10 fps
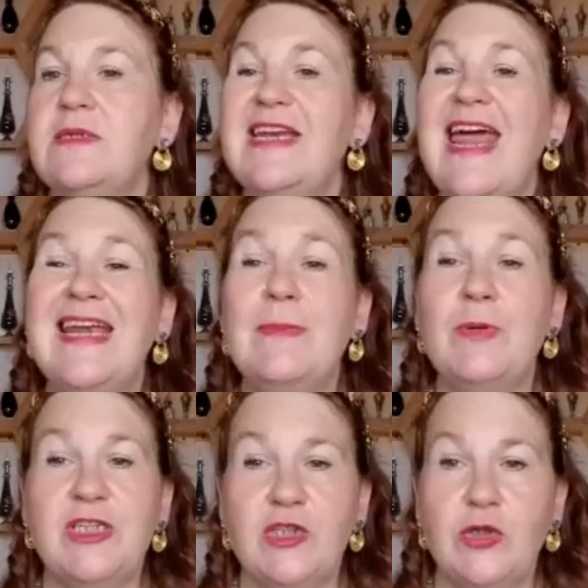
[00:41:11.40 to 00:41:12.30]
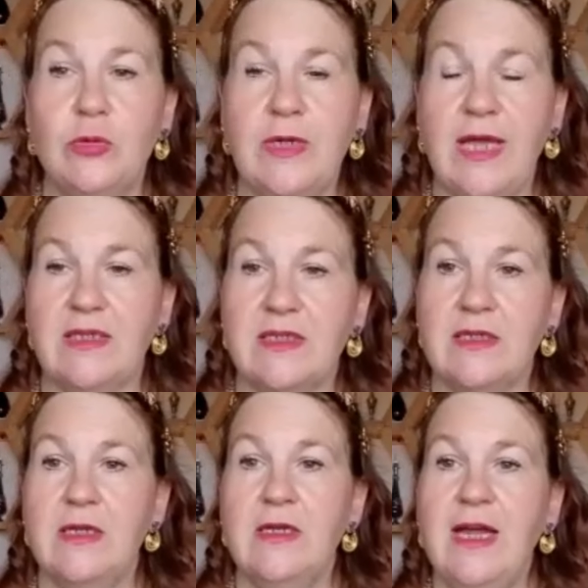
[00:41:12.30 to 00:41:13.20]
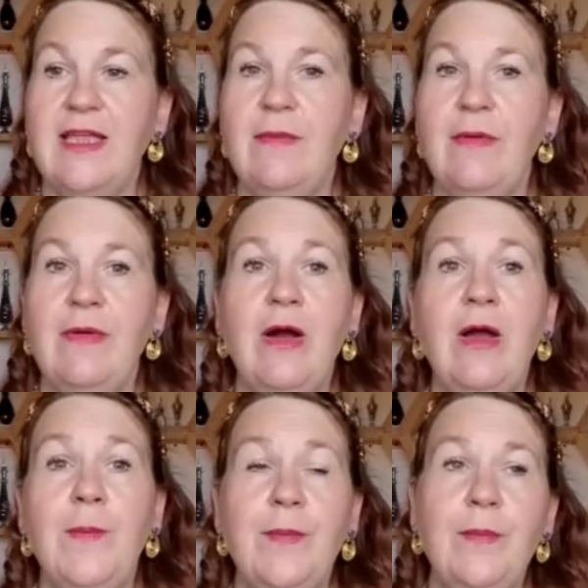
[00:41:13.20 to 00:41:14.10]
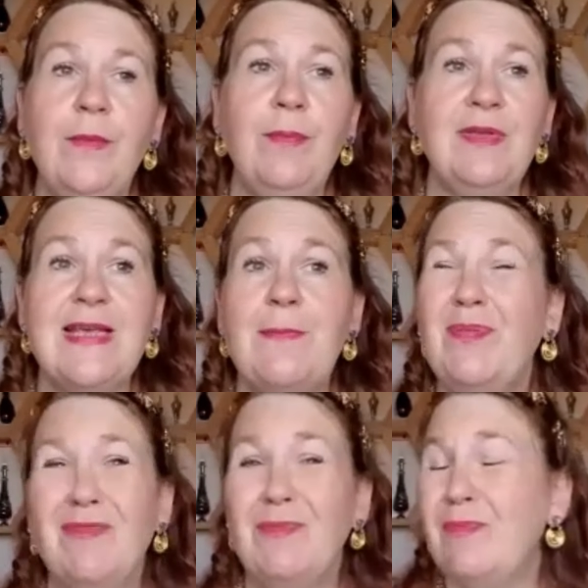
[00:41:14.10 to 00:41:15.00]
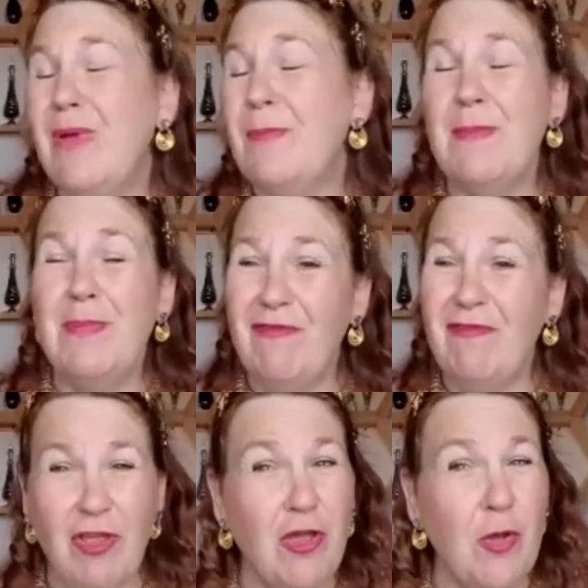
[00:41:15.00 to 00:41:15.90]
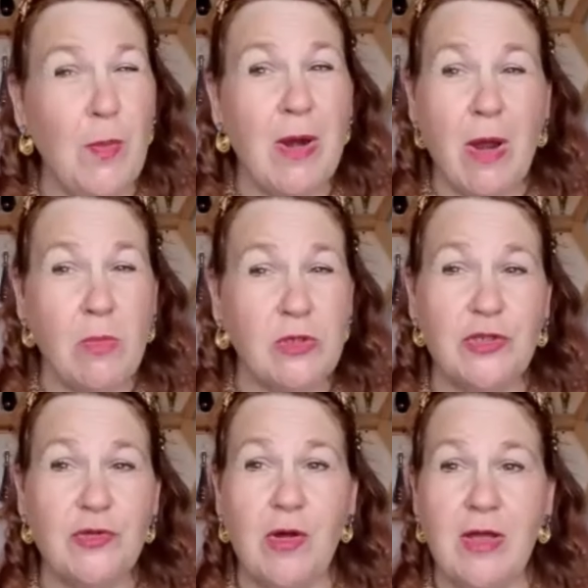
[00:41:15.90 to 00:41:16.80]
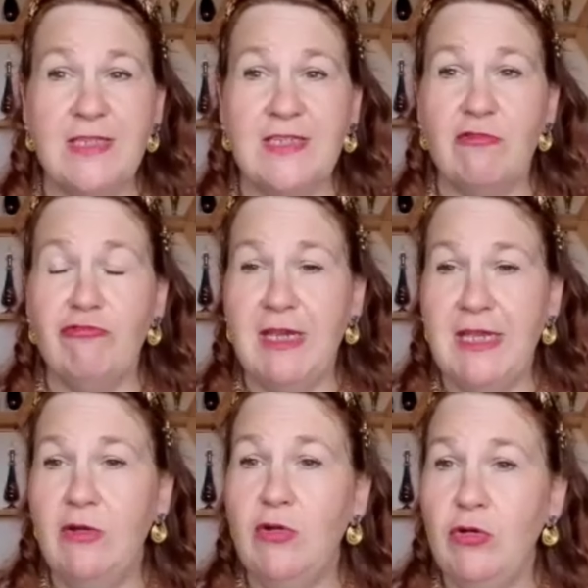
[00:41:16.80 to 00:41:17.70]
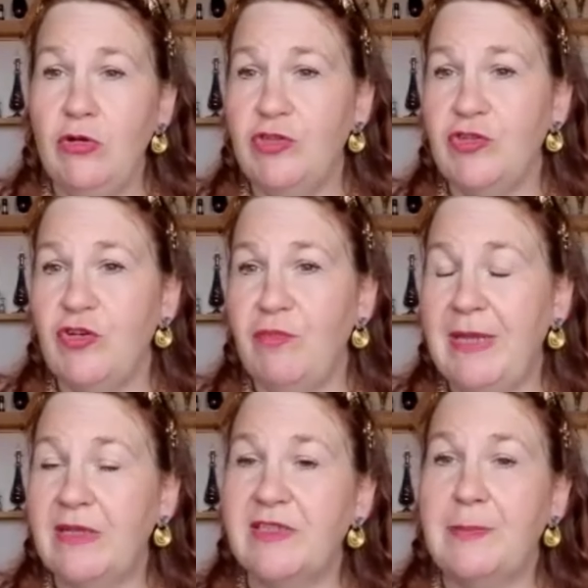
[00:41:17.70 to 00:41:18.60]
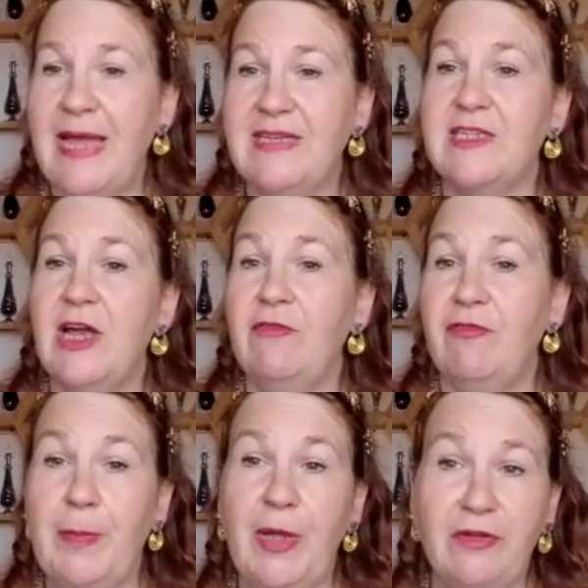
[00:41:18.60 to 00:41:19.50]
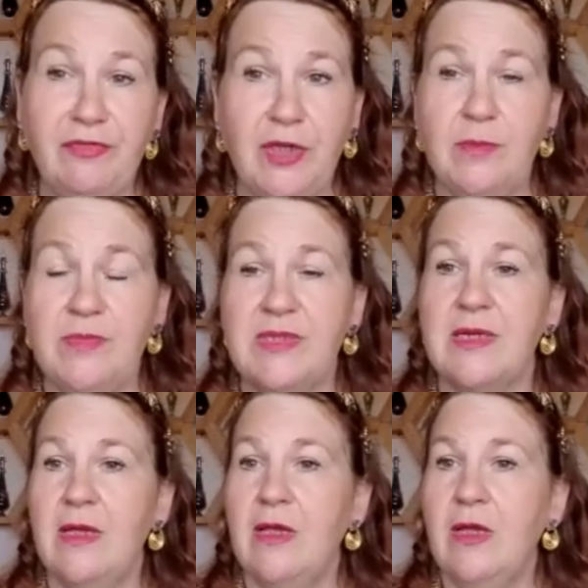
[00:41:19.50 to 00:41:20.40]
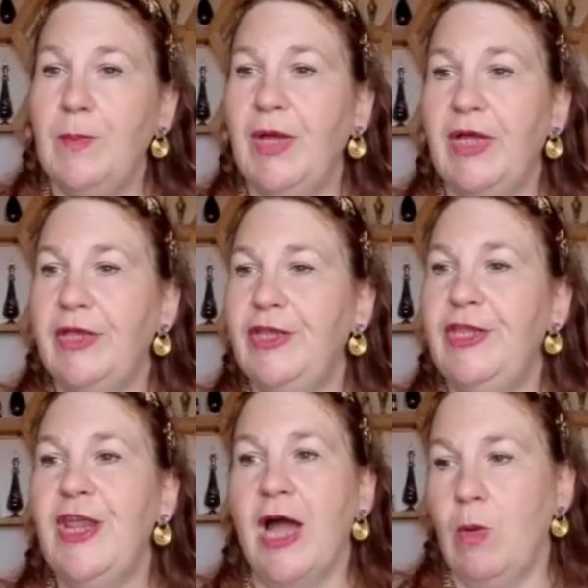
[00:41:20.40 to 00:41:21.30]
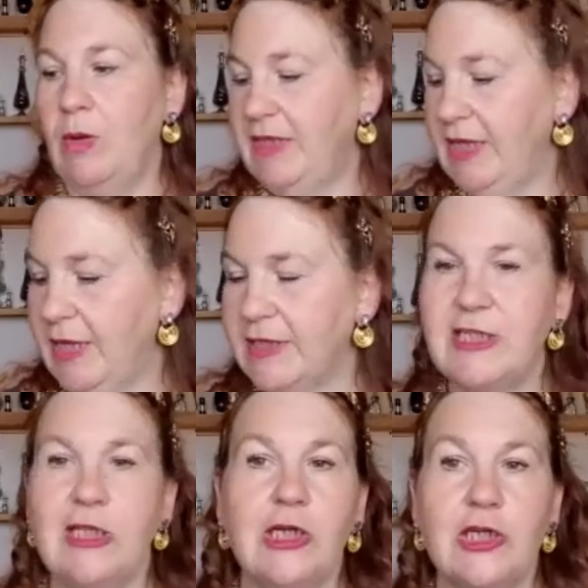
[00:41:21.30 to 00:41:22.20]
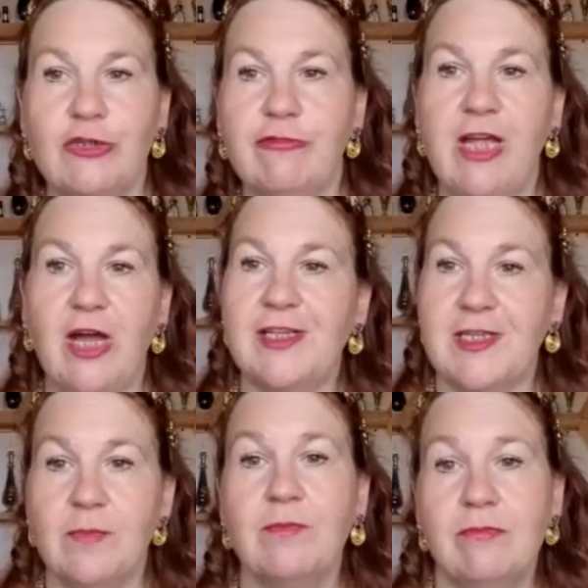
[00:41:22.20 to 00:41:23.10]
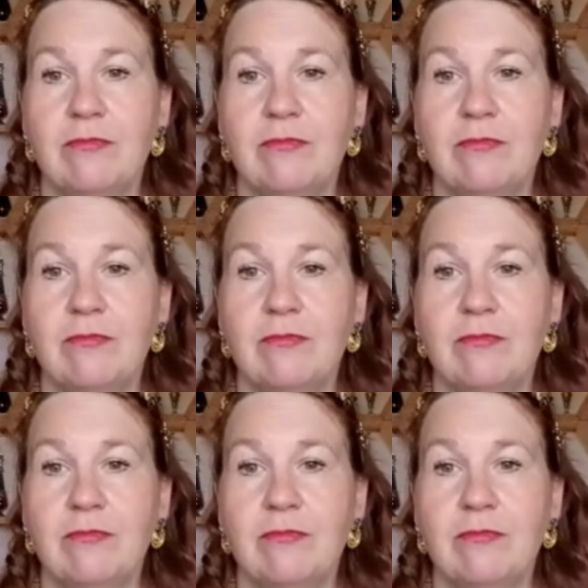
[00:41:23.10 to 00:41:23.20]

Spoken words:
to be in anybody's toolkits, and except maybe a perfumer. I would have thought it's a really good sort of middle to base note for perfumes, but no, I think it's a luxury item.